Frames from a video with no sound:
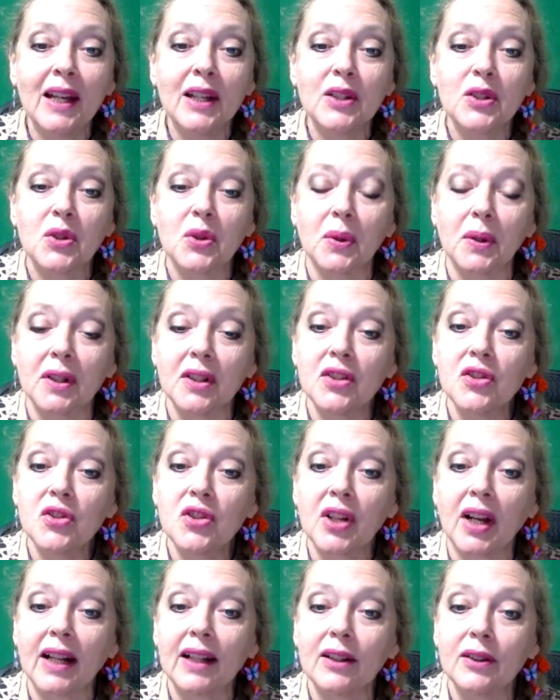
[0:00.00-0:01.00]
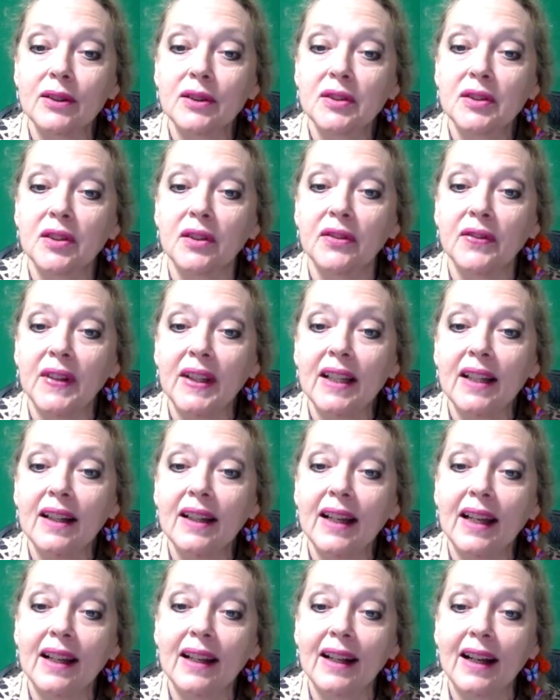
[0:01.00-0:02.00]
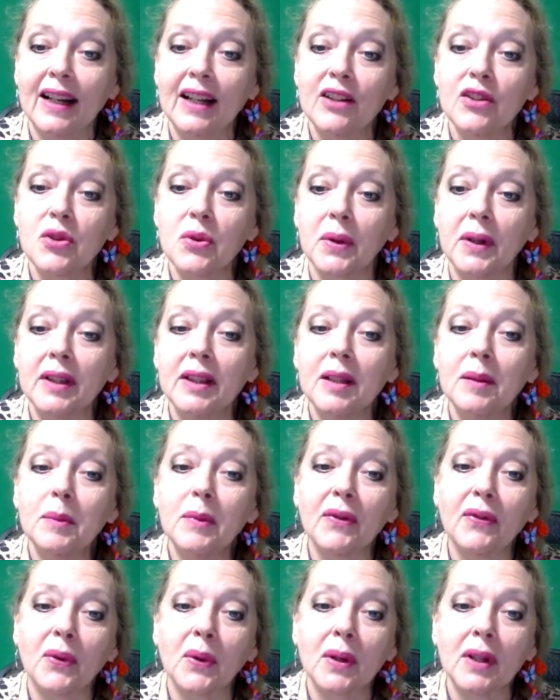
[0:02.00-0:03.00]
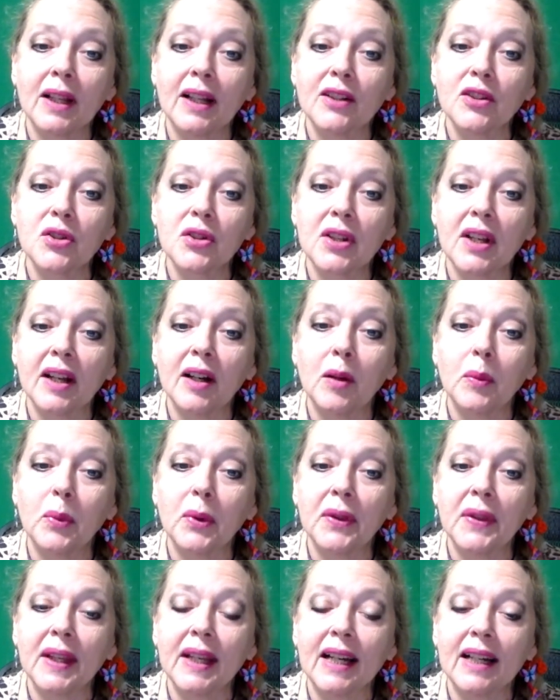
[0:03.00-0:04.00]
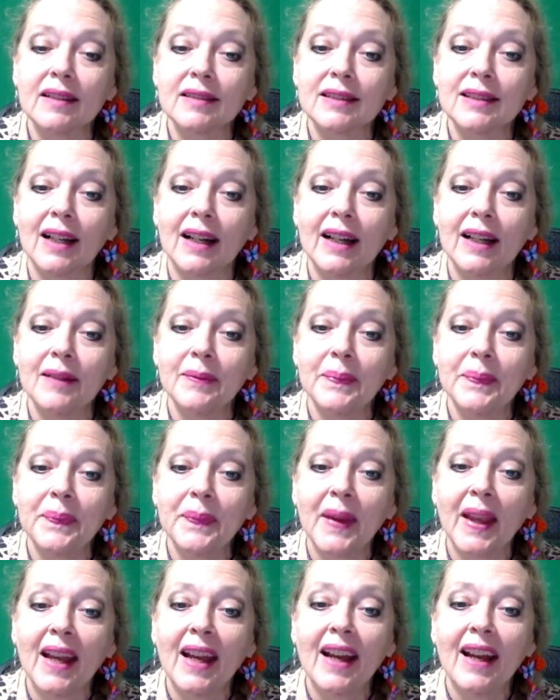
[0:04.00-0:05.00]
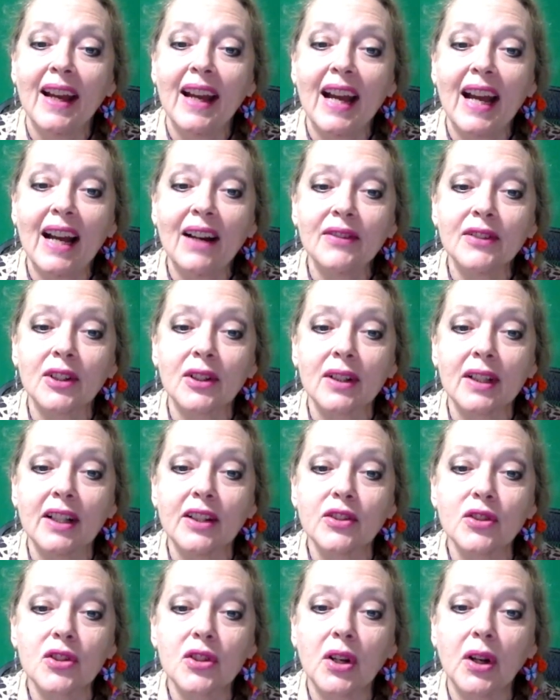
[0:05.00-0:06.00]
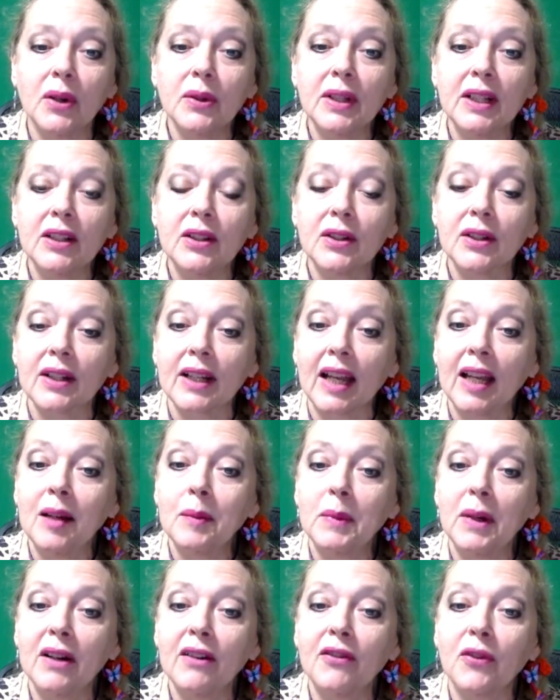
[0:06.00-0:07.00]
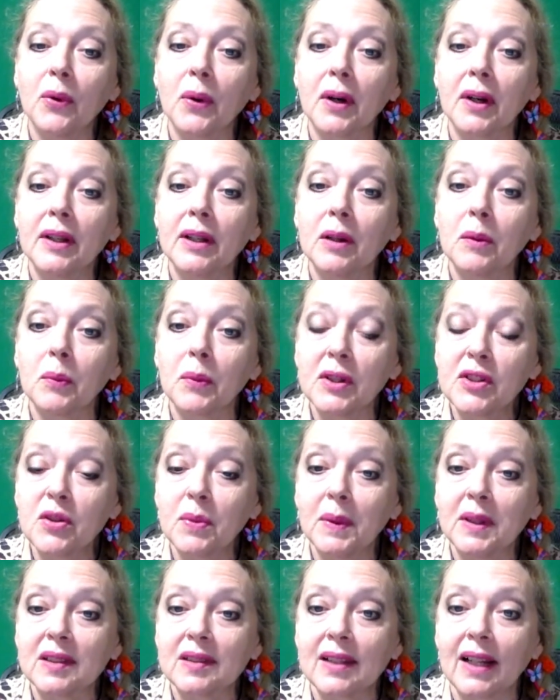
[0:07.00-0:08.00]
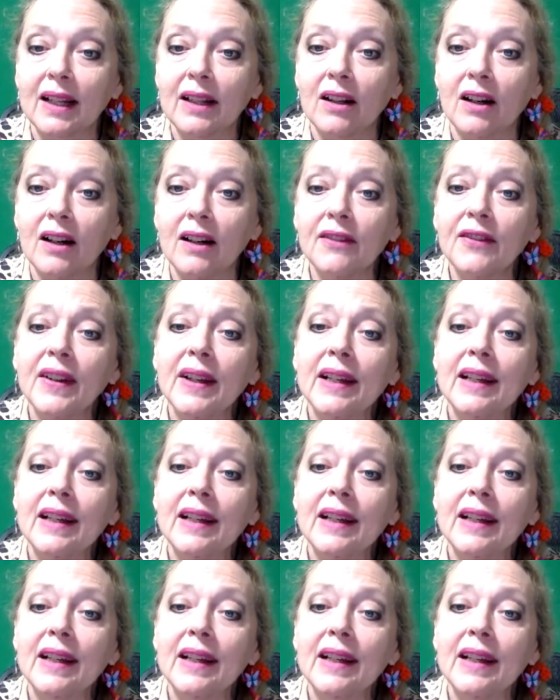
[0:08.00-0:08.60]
Jordan, Schuyler, Sophia, and I joined them before lunch to help with the outside. After lunch, Cody took Emma for an enrichment sign off.